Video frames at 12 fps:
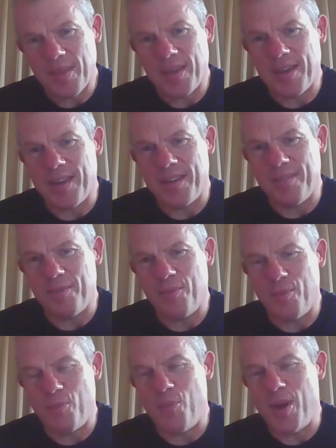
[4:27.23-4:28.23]

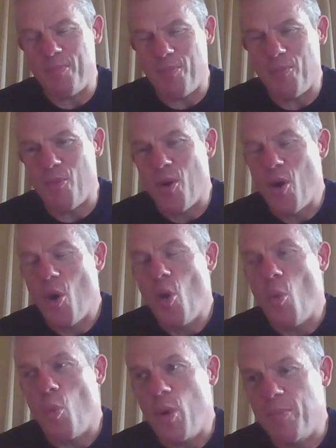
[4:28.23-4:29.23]
And we
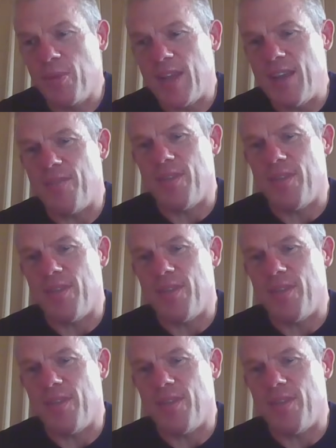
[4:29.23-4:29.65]
believe